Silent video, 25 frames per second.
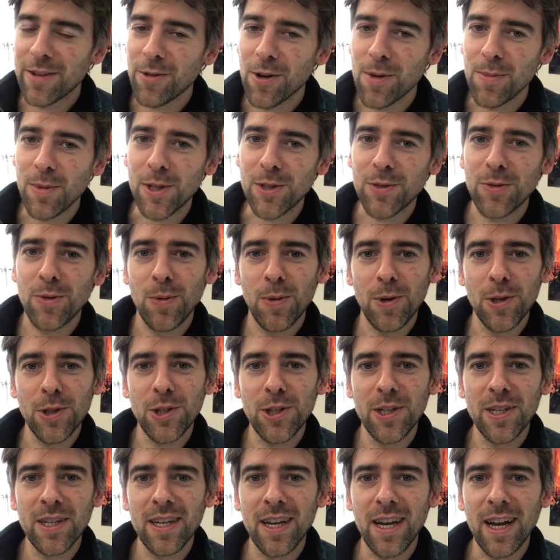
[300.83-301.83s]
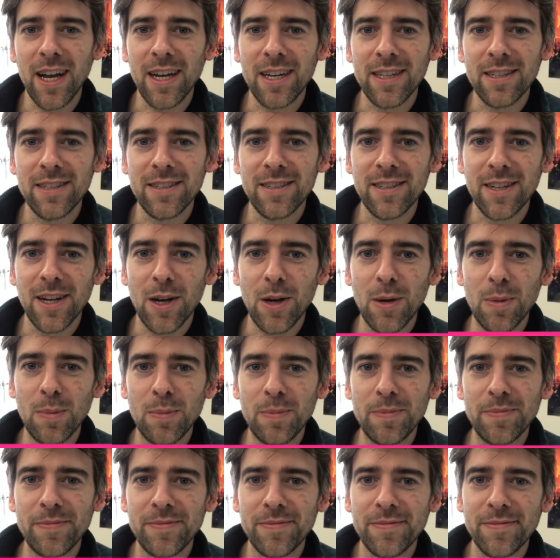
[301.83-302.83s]
you very much for watching,
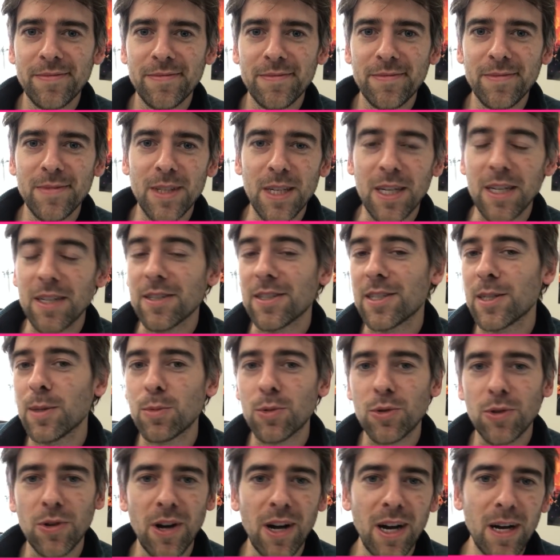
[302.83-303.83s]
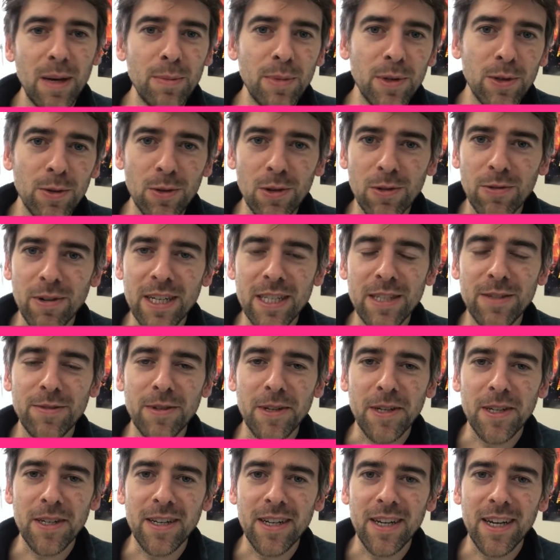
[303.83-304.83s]
and subscribe and all the rest of
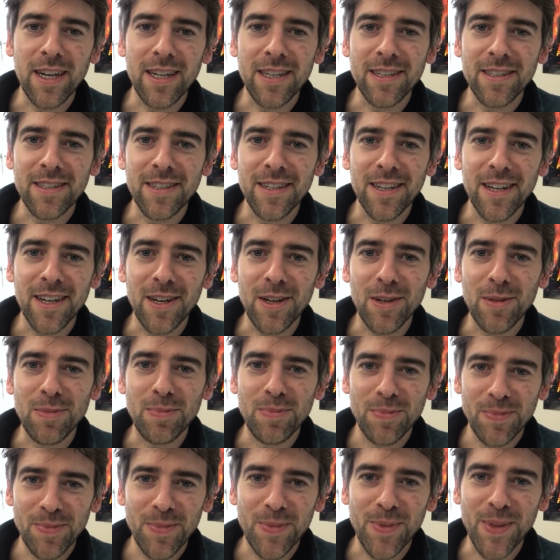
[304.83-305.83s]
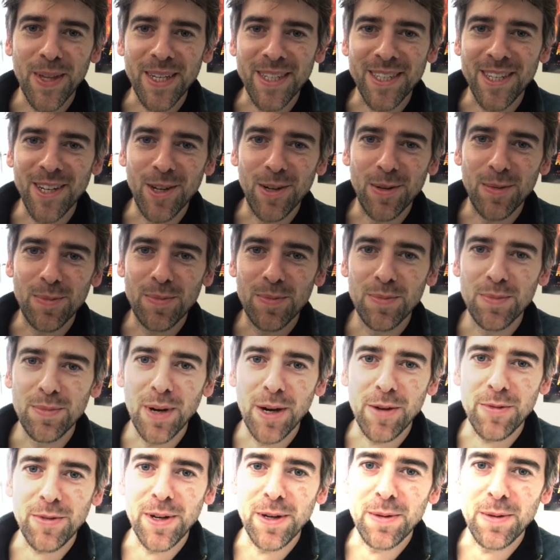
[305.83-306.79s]
it, and thanks a lot. Bye for